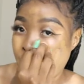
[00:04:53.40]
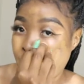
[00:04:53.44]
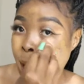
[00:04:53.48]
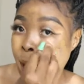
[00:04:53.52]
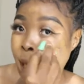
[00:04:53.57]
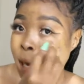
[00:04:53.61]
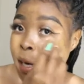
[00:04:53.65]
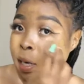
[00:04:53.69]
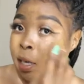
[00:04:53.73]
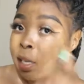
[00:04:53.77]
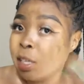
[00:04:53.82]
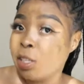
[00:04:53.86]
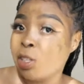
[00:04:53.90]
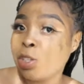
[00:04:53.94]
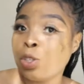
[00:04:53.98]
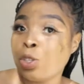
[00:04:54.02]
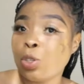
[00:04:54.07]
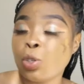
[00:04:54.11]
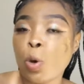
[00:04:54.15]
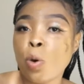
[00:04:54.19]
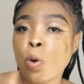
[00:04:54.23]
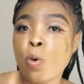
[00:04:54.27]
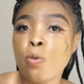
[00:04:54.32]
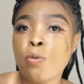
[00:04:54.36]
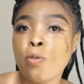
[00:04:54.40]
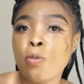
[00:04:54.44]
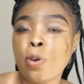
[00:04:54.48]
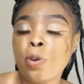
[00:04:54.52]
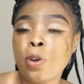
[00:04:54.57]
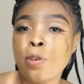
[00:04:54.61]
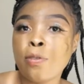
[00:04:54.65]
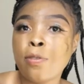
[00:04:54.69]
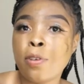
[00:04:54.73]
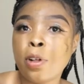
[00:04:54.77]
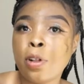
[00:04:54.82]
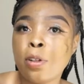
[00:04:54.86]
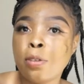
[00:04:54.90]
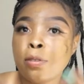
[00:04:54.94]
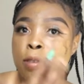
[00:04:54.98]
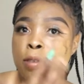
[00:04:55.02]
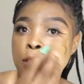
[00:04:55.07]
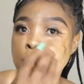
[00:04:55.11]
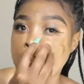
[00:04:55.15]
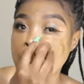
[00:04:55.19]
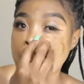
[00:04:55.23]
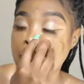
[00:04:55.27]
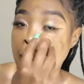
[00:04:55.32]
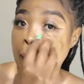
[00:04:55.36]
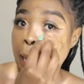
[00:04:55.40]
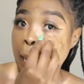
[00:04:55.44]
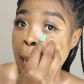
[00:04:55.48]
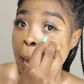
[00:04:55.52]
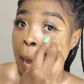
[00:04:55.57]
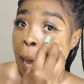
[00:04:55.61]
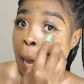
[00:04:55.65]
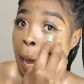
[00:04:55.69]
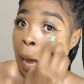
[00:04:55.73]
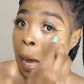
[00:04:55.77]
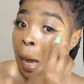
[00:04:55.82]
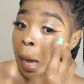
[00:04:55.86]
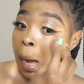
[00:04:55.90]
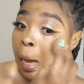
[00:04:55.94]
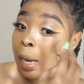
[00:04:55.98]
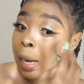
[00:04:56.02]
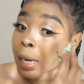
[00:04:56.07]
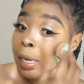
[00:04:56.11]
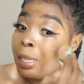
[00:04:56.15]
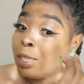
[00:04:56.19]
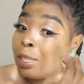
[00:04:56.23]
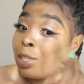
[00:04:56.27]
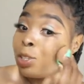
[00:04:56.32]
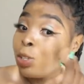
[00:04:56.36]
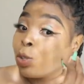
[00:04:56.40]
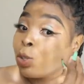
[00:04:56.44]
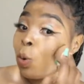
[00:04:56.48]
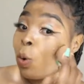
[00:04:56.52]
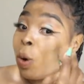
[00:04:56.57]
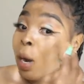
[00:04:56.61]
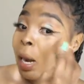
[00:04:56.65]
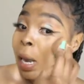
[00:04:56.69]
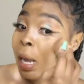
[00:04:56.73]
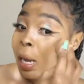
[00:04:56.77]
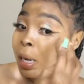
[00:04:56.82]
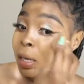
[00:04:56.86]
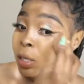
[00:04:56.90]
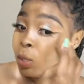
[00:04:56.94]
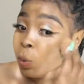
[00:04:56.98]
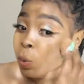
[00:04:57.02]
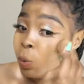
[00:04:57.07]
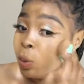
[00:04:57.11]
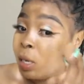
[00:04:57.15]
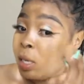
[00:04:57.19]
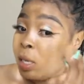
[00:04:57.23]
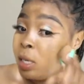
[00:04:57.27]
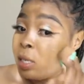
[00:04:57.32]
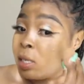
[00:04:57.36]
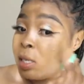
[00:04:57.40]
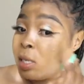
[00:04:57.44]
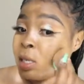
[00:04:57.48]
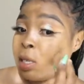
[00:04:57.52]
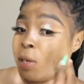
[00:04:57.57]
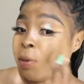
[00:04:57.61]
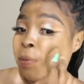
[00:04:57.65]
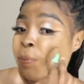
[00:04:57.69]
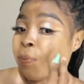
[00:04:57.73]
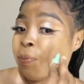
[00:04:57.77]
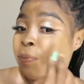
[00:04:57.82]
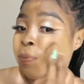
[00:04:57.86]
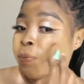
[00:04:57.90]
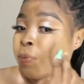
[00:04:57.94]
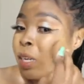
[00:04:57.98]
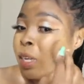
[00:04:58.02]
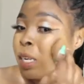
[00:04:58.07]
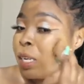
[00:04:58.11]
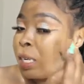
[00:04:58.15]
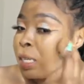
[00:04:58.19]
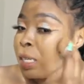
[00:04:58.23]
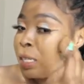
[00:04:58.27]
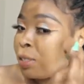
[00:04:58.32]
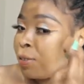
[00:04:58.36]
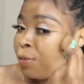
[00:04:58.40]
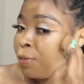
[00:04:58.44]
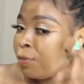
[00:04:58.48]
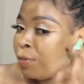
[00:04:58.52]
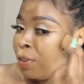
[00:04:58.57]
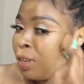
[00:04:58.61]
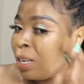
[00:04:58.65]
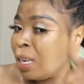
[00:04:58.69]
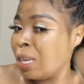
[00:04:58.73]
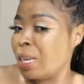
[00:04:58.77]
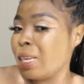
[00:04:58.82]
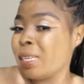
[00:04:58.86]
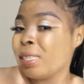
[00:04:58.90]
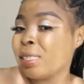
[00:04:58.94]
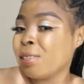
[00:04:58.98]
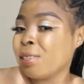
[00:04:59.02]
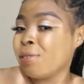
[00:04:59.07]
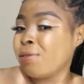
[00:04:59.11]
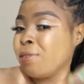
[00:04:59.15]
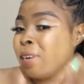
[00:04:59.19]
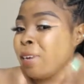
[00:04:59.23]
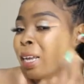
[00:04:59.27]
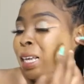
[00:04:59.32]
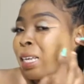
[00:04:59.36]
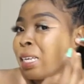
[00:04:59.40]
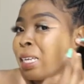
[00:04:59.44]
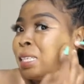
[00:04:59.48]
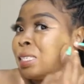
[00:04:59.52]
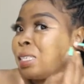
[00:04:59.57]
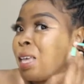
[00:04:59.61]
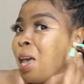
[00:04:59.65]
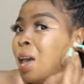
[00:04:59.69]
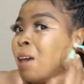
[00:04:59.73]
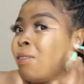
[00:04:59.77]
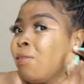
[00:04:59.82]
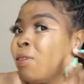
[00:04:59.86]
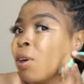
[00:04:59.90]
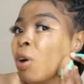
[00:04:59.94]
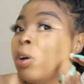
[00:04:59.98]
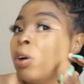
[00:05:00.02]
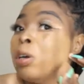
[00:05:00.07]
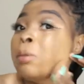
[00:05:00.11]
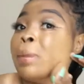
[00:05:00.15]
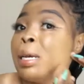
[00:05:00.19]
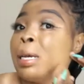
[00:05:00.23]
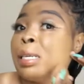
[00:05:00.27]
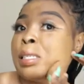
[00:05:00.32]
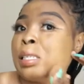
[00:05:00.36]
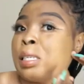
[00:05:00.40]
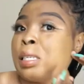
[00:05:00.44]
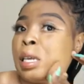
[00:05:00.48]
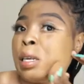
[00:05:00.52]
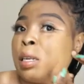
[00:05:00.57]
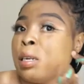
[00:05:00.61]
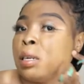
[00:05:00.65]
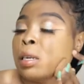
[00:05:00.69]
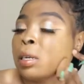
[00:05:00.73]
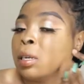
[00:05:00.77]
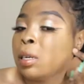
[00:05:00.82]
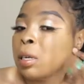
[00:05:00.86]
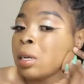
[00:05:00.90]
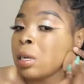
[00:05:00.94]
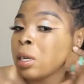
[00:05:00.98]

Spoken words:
And it's so very velvety and it's so lightweight. It doesn't feel as if like it's heavy on my skin.